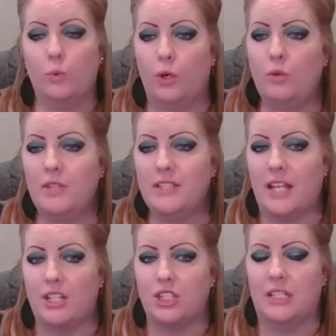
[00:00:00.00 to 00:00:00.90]
The word
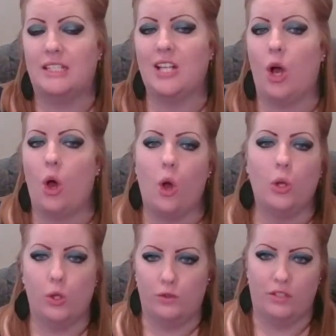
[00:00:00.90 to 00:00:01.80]
recession is
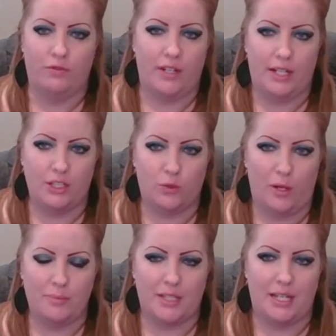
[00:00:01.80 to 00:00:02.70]
all over the financial
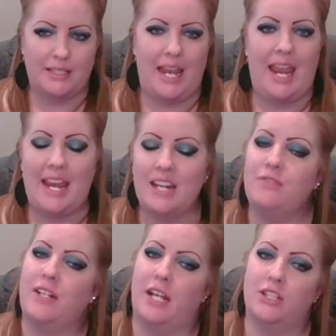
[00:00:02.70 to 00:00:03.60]
websites
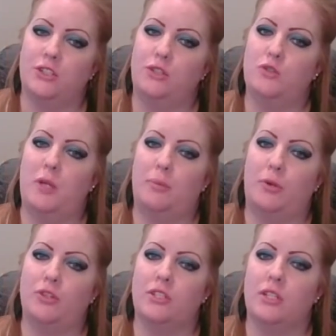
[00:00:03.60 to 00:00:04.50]
and financial
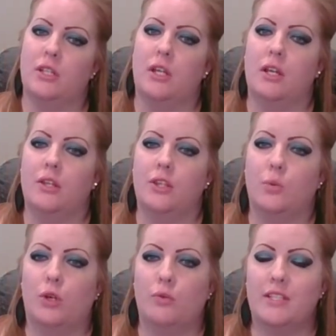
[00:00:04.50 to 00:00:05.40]
newspapers.
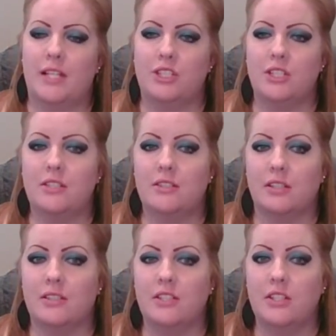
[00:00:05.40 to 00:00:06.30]
The word recession
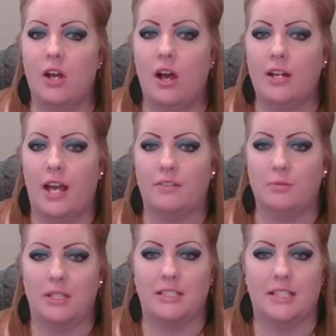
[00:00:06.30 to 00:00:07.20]
does not have
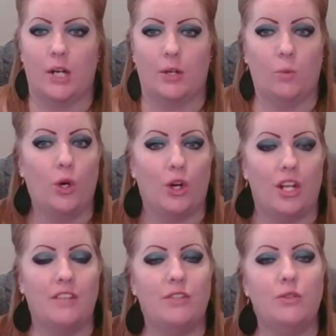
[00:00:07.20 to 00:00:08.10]
to be a scary
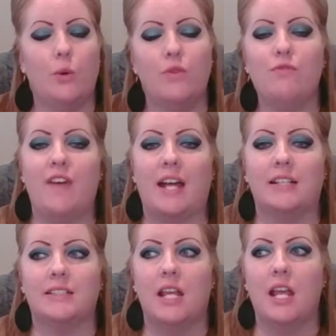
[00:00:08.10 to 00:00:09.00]
word if you know the
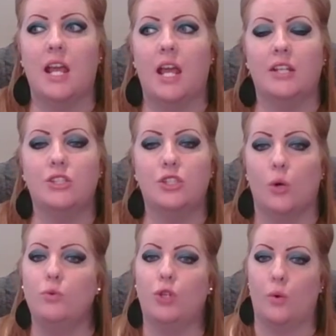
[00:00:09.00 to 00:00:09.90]
facts and
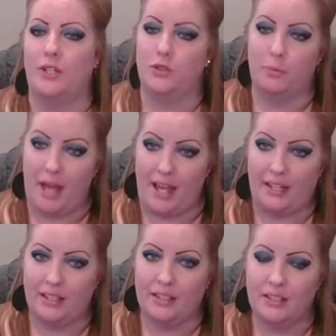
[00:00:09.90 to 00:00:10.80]
don't go into a
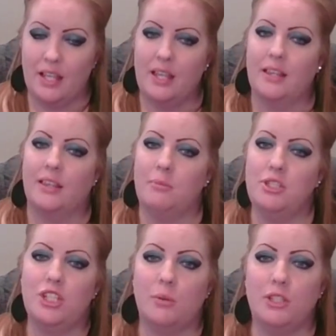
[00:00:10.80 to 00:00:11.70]
panic. Let
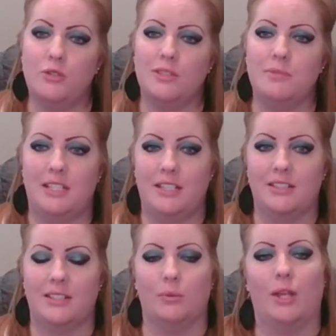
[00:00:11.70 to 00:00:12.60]
me share with you some
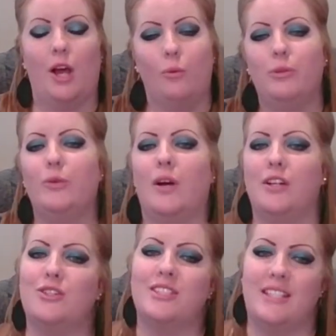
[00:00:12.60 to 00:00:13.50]
details that will help you
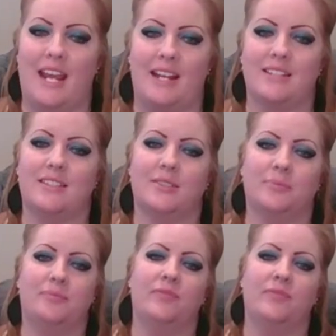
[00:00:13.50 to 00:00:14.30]
understand.